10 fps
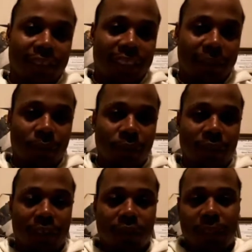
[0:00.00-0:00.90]
get moved
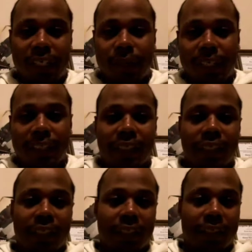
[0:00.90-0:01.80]
out the wing right then
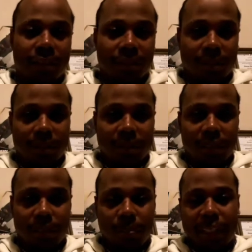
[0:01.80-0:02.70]
and there.
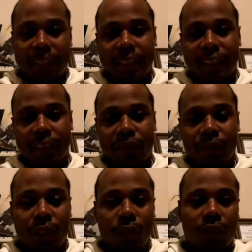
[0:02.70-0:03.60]
Bank themselves to a
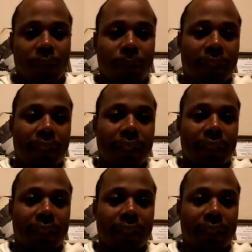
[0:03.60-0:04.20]
whole nother part.